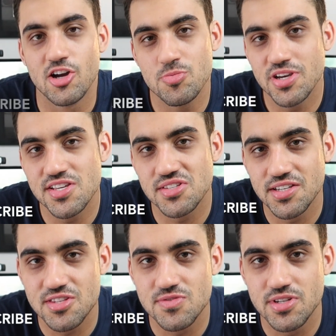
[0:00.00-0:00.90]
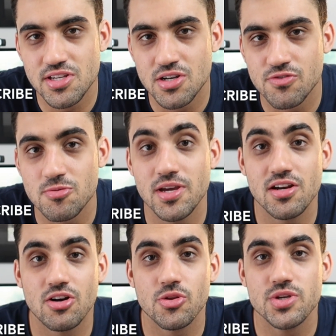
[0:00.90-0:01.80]
I hope you guys liked this video. If you made
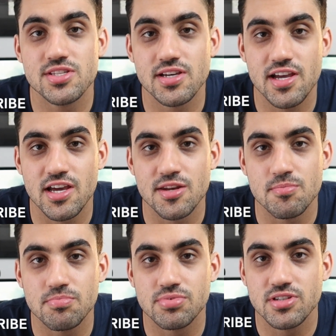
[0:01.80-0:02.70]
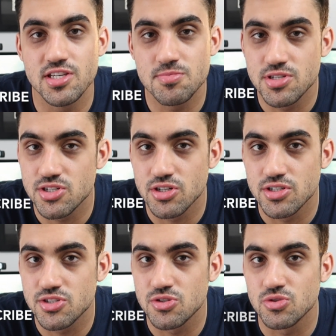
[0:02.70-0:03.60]
it all the way to the end, please be
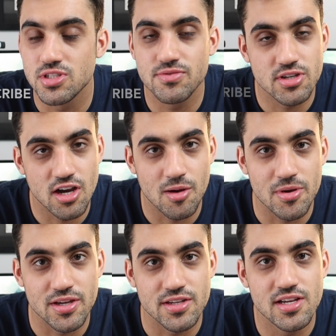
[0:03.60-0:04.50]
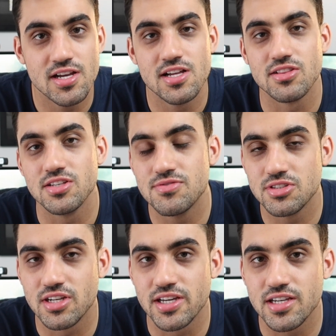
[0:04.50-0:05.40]
sure to leave a comment, leave a
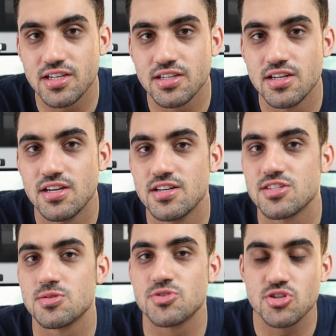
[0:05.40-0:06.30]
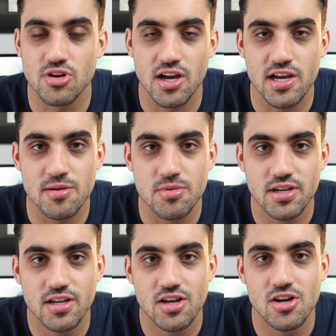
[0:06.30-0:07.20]
like, subscribe.
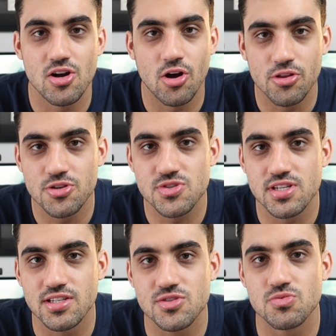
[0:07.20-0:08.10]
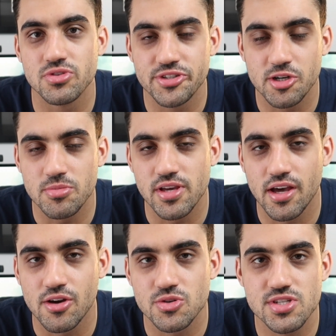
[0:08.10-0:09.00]
All those things really help me
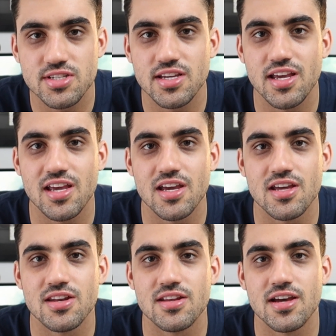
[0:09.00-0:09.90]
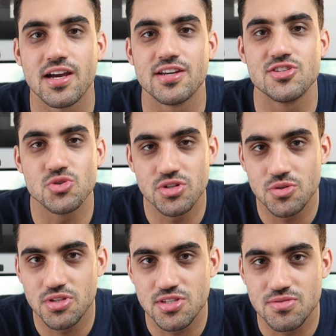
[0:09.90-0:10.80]
out, and I enjoy
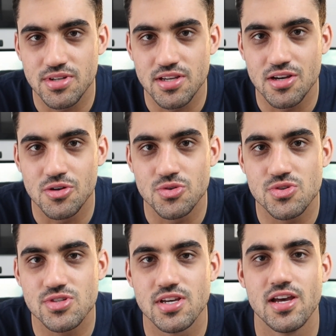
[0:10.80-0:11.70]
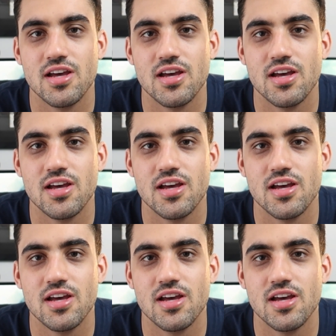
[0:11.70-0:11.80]
doing these videos,